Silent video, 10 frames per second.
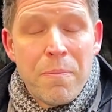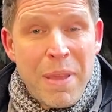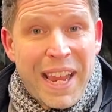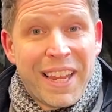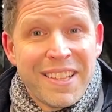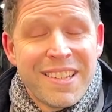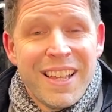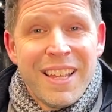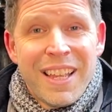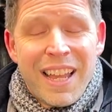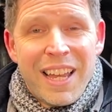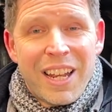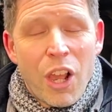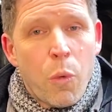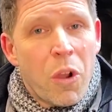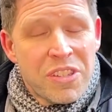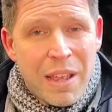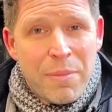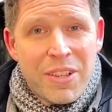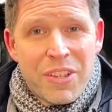pinged, and I got a
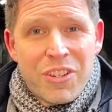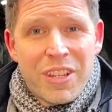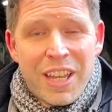WhatsApp message.